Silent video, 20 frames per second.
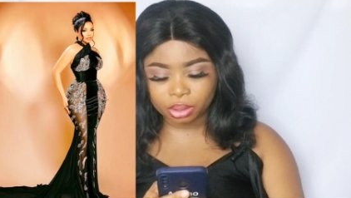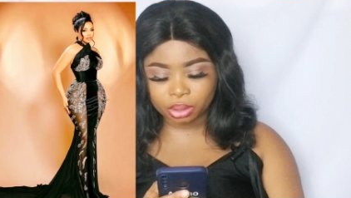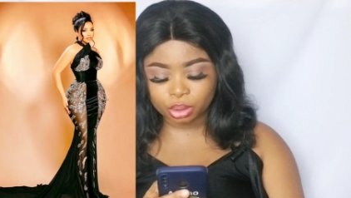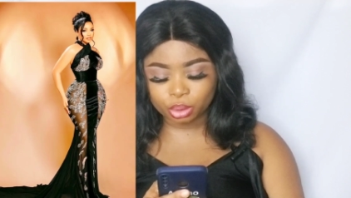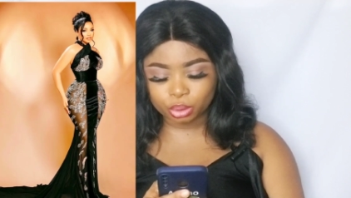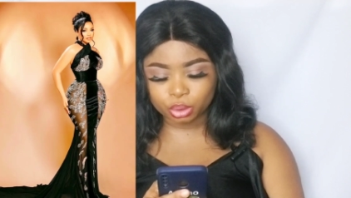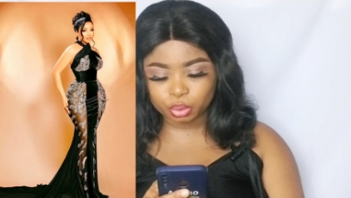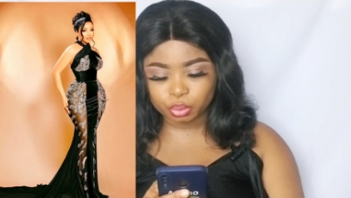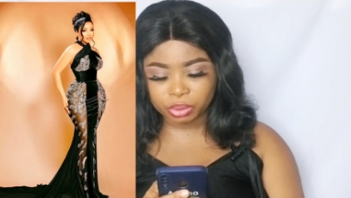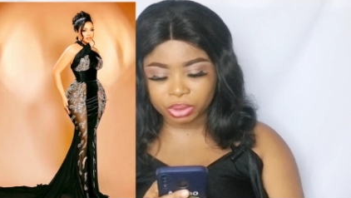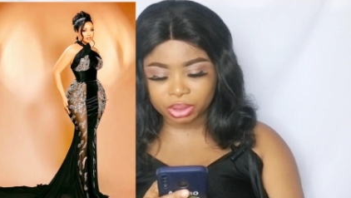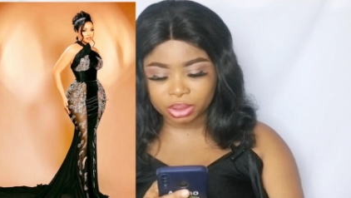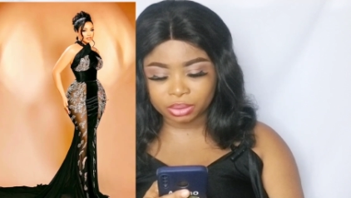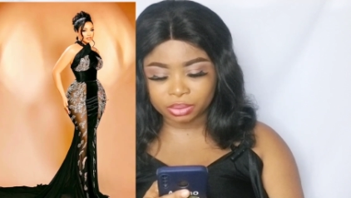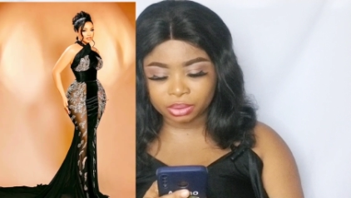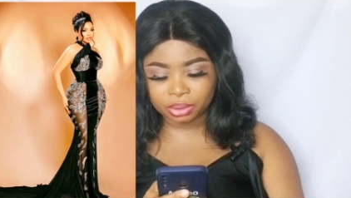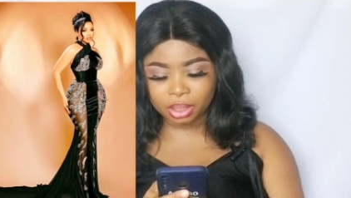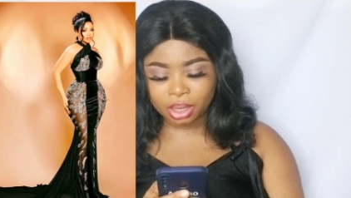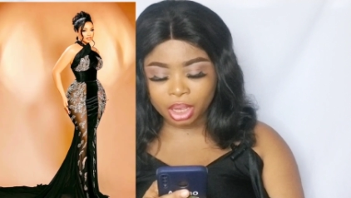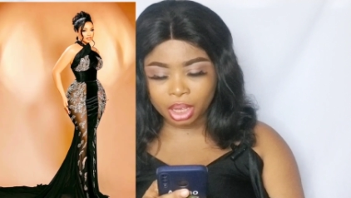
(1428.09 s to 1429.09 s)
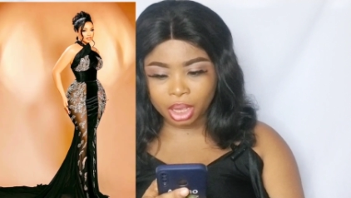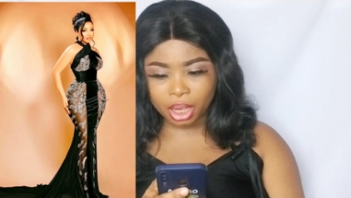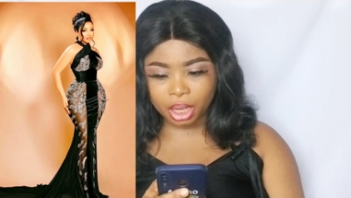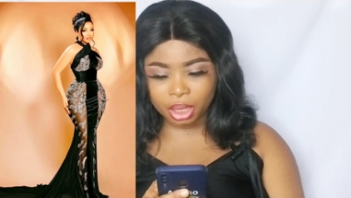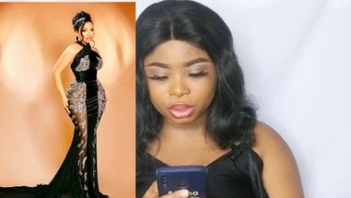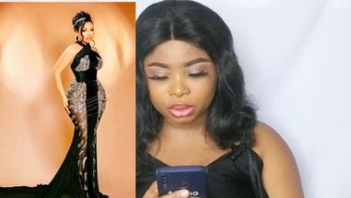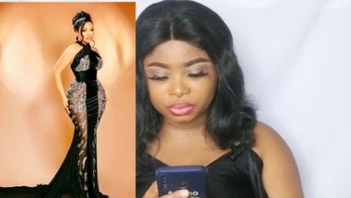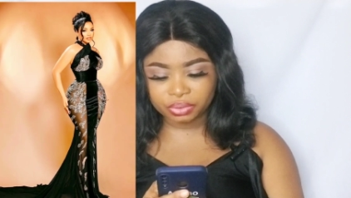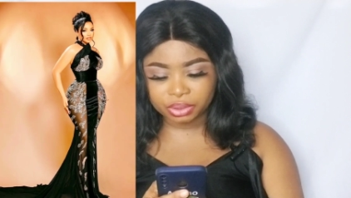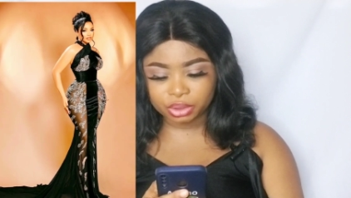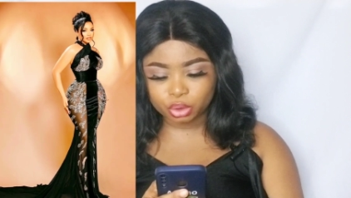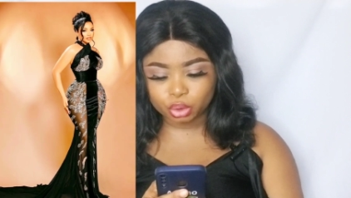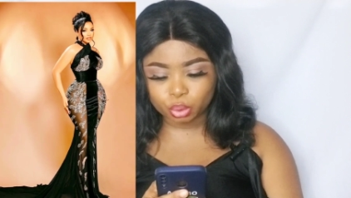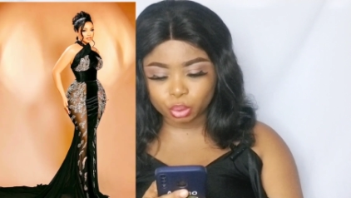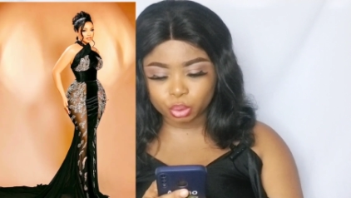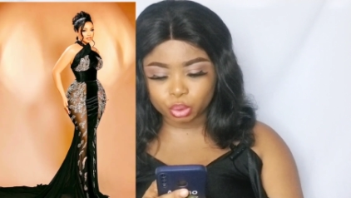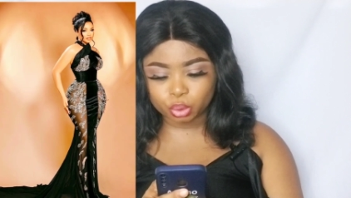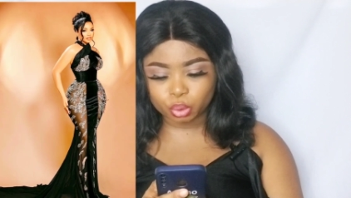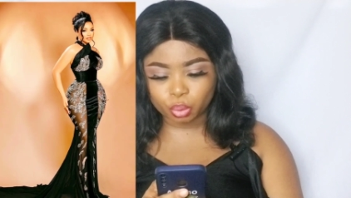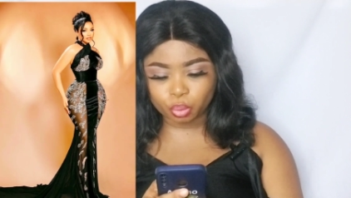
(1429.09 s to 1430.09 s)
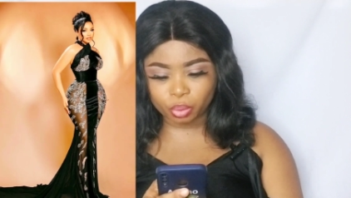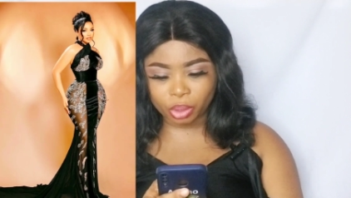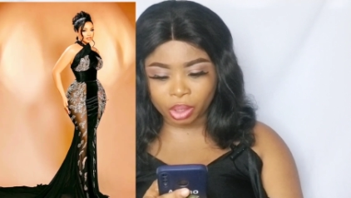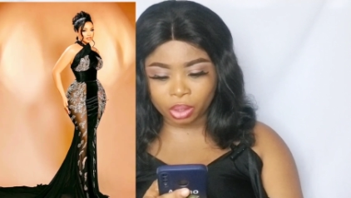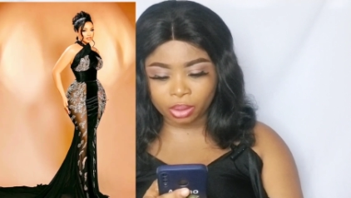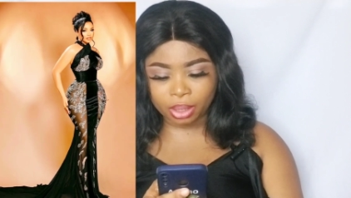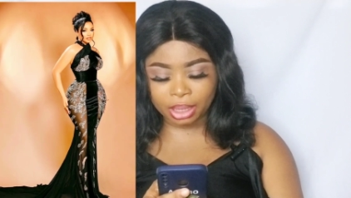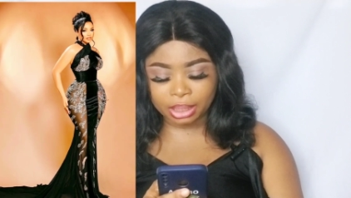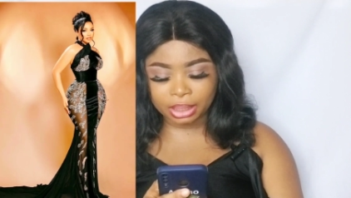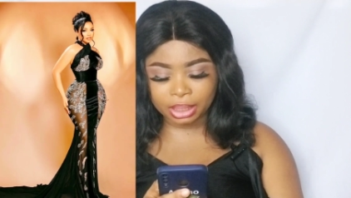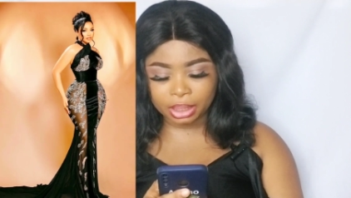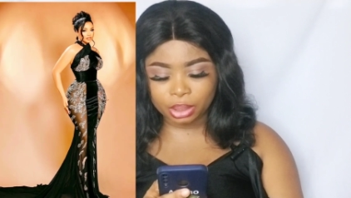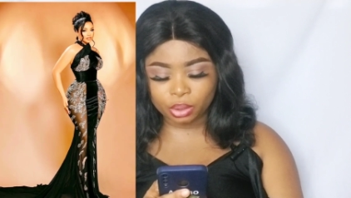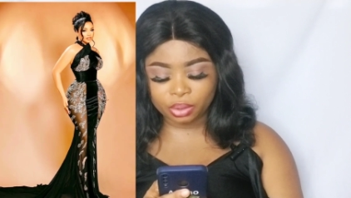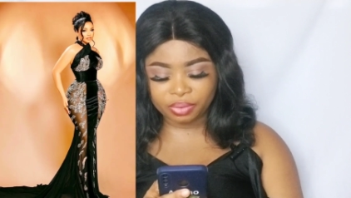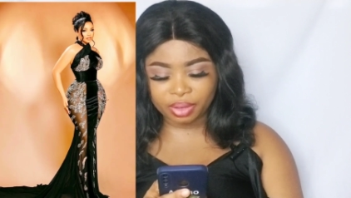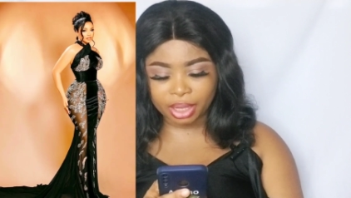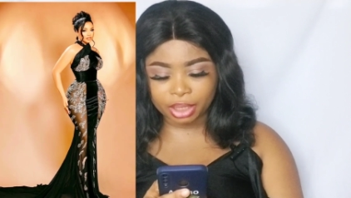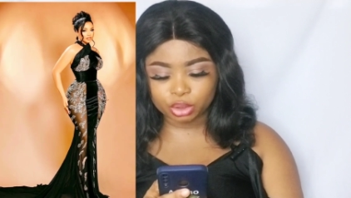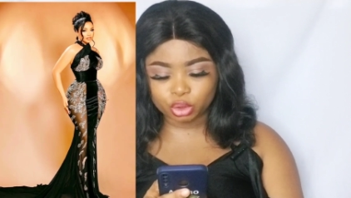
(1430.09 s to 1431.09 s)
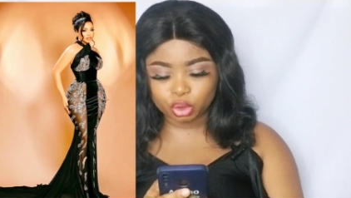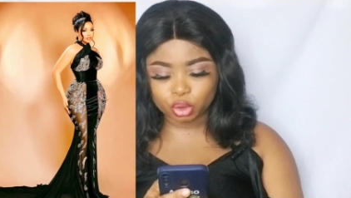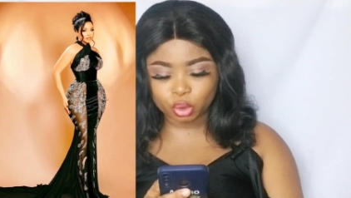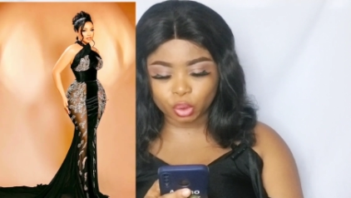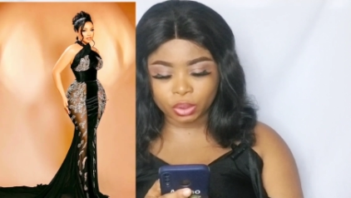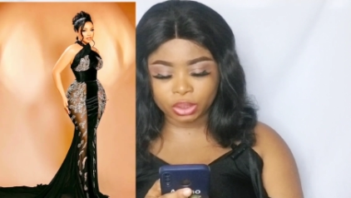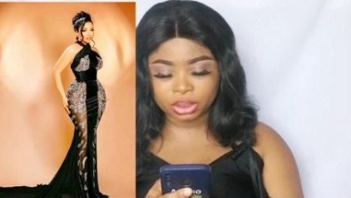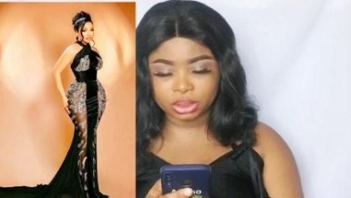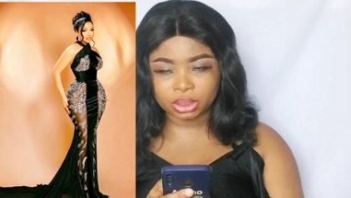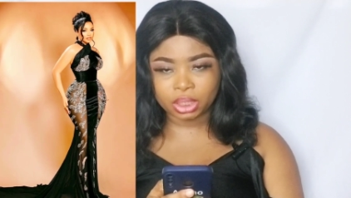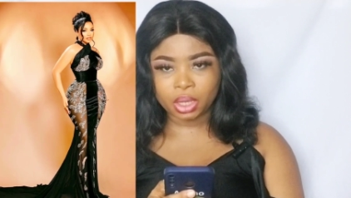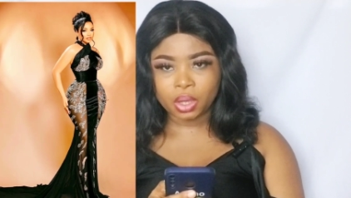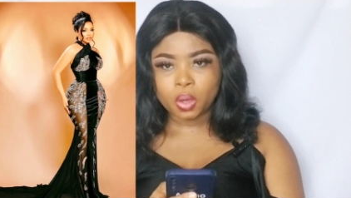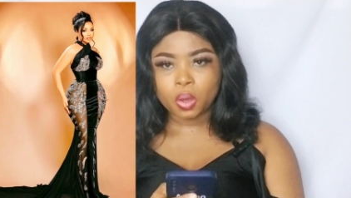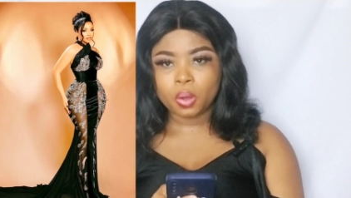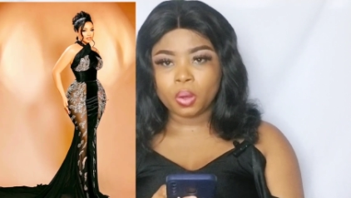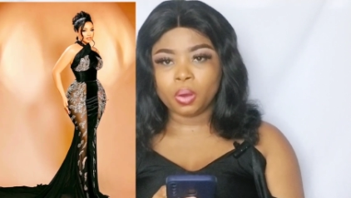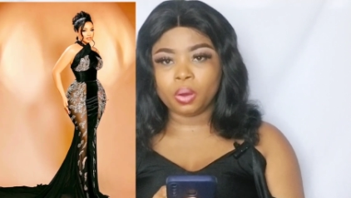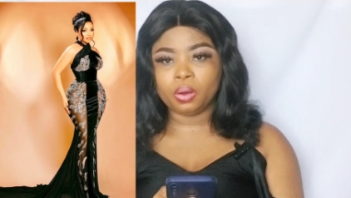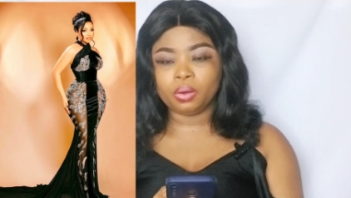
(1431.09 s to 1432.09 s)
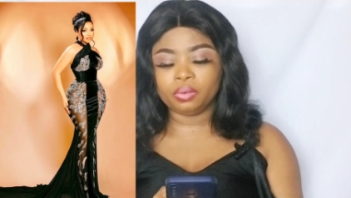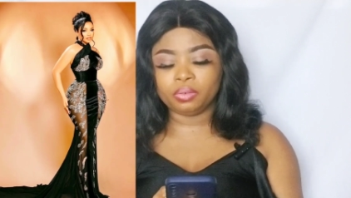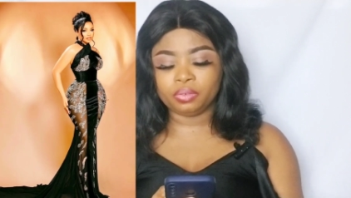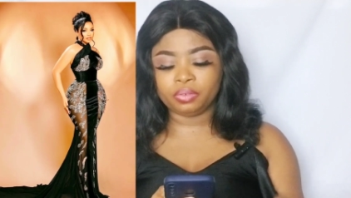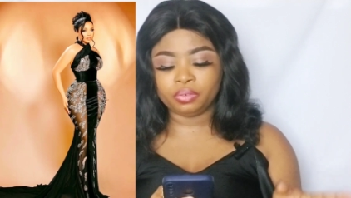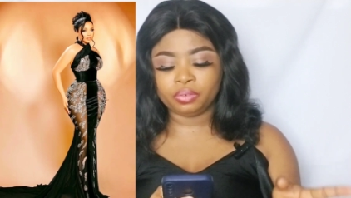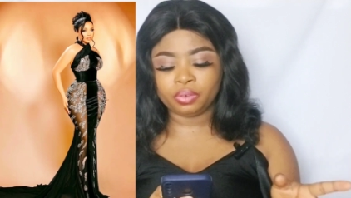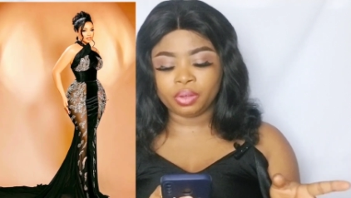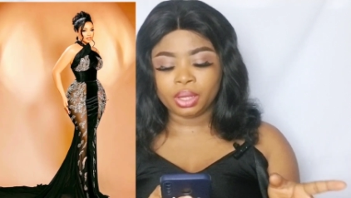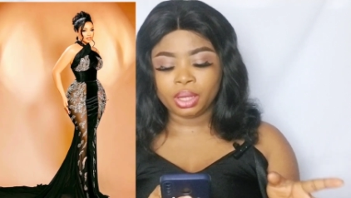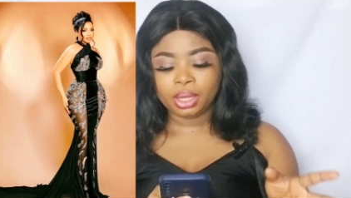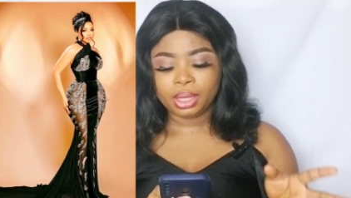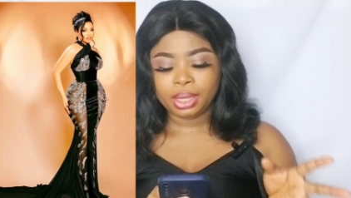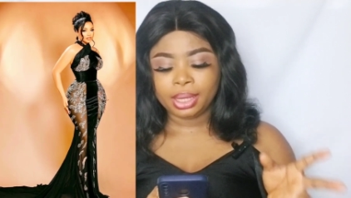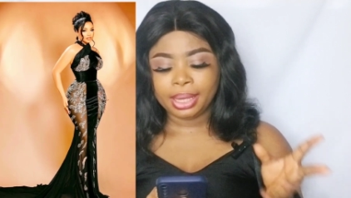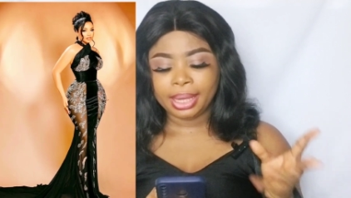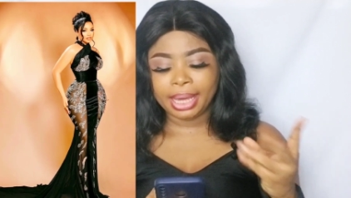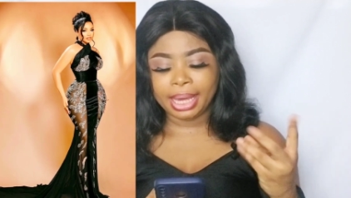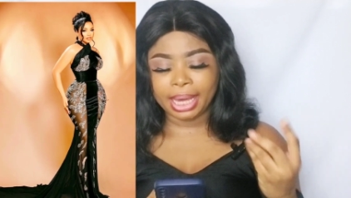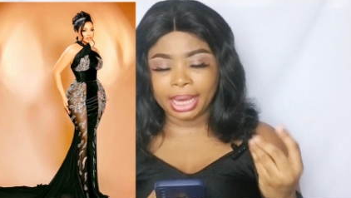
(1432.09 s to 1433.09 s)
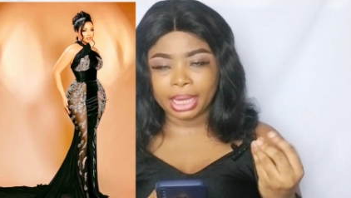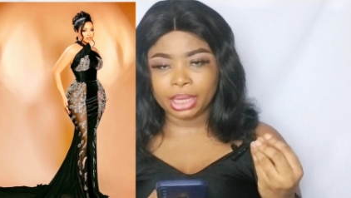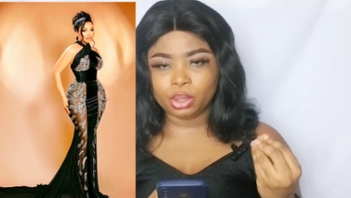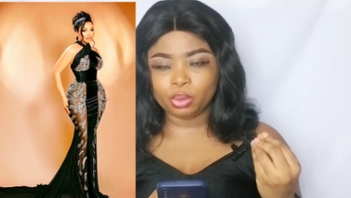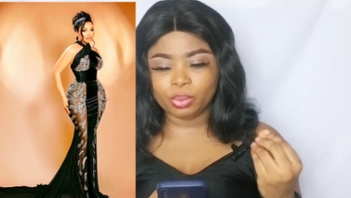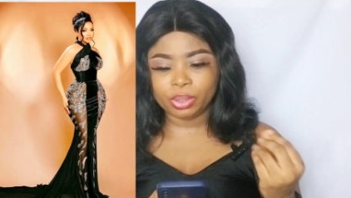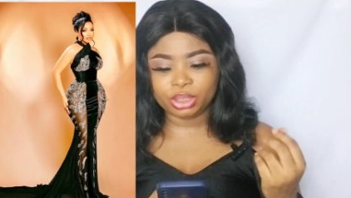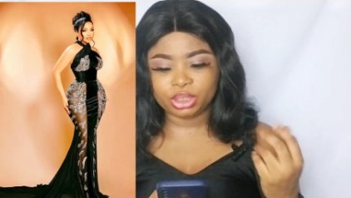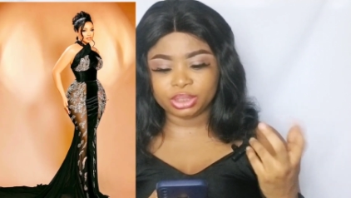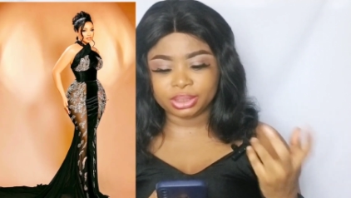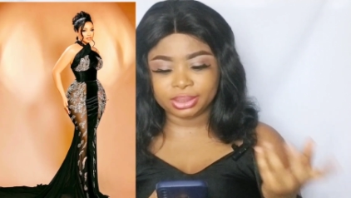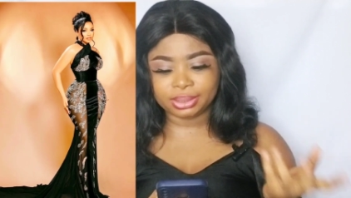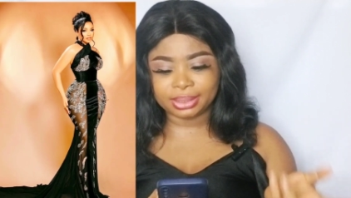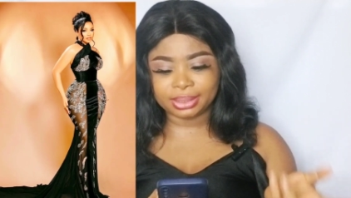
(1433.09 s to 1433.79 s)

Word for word: It goes with the outfit so so well, and I love her choice of hair, the way she